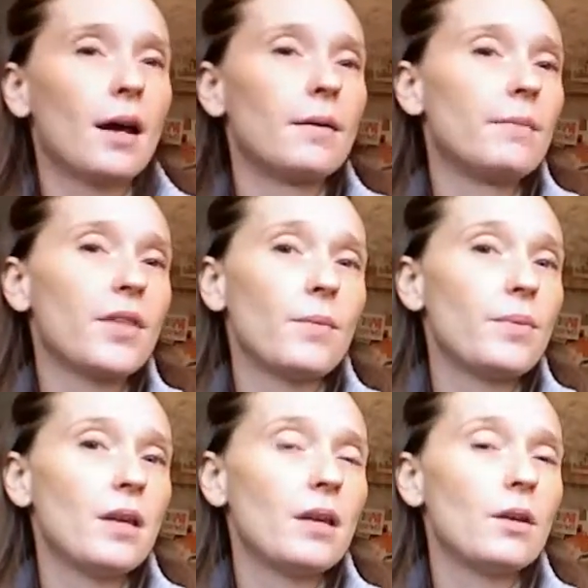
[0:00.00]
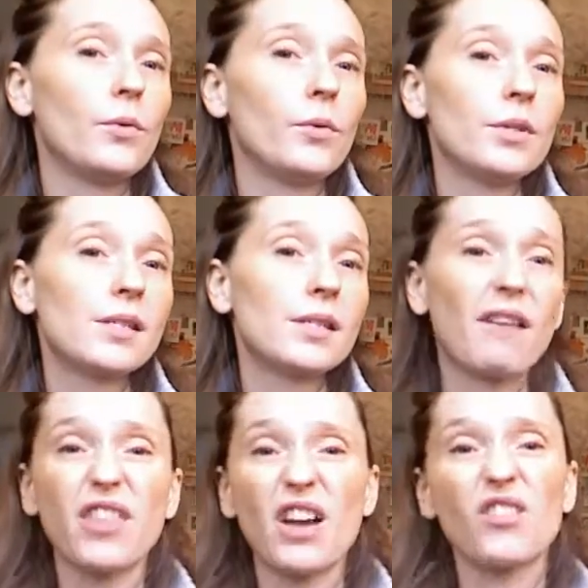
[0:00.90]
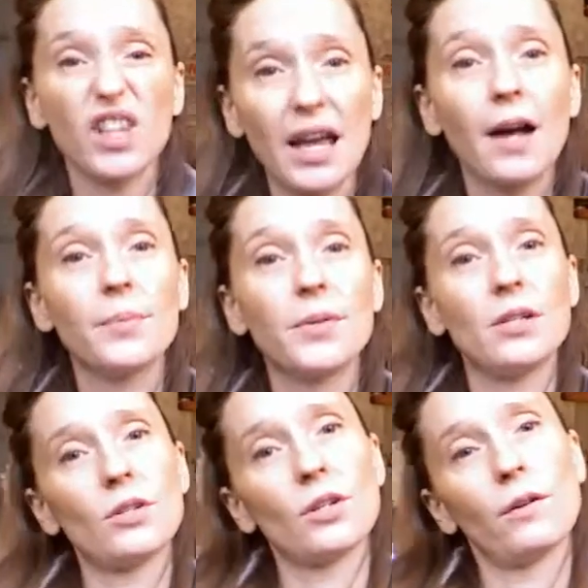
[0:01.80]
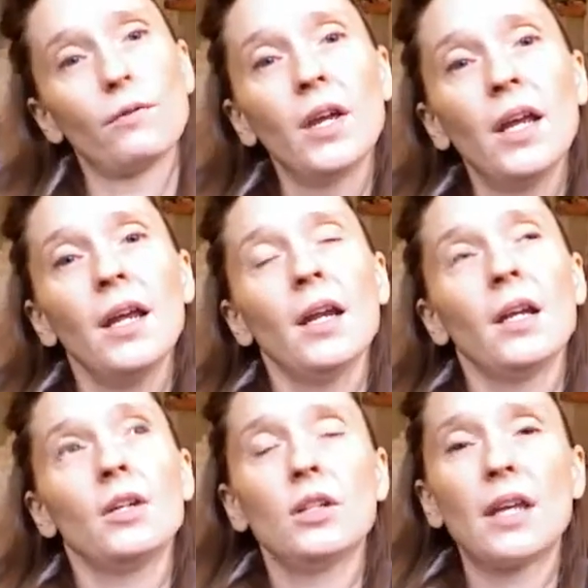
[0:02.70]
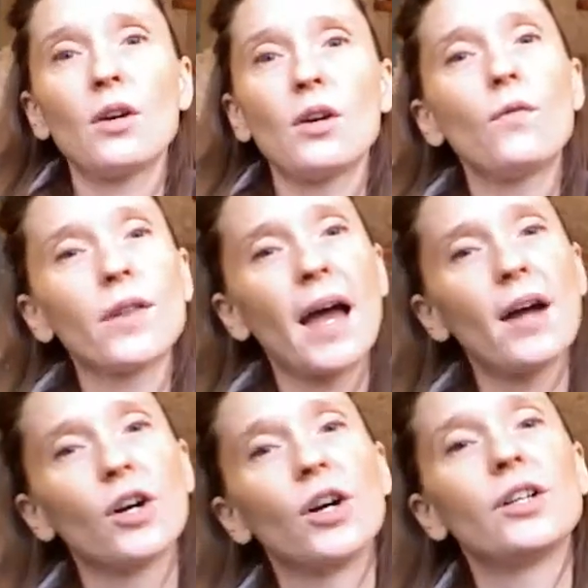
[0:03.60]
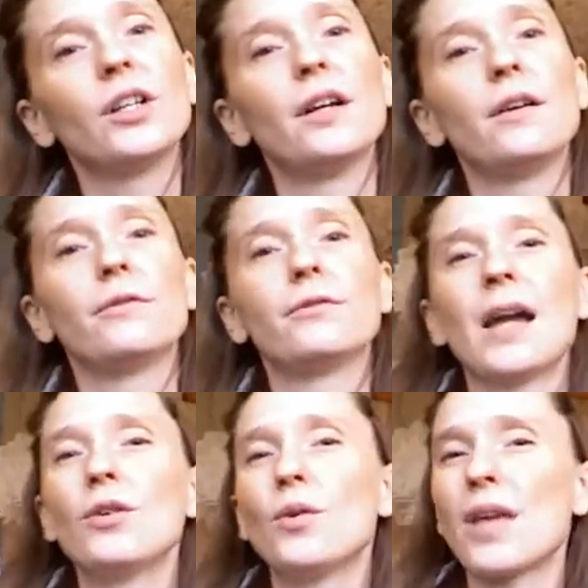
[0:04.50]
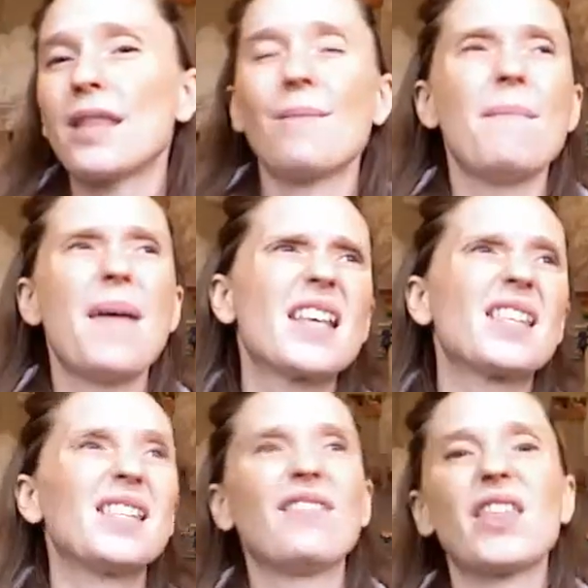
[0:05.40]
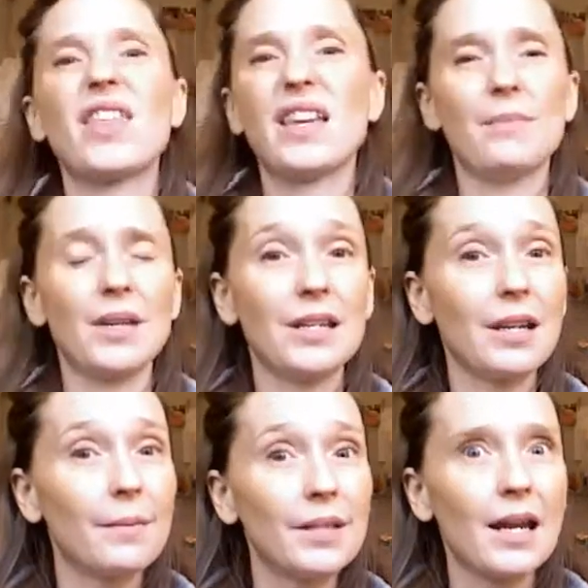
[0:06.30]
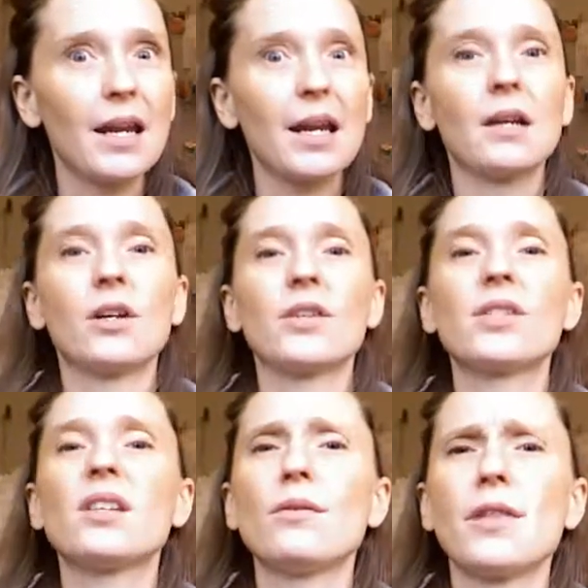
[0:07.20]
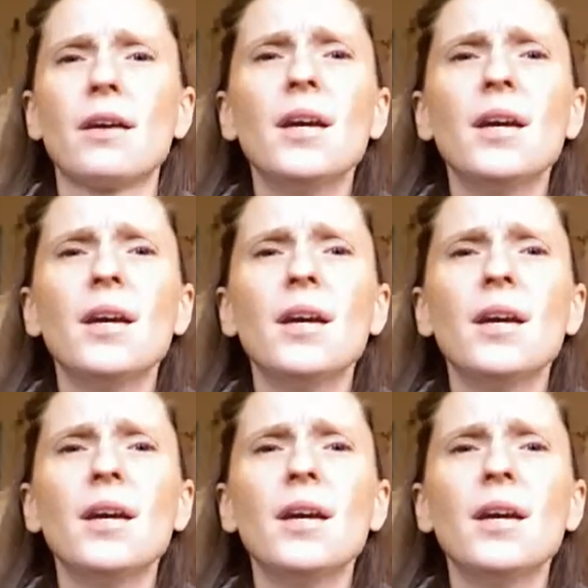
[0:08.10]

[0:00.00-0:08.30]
there'll be stuff that really helps you sort of get over that hurdle of, I know that the mess and everything can be intimidating, and also the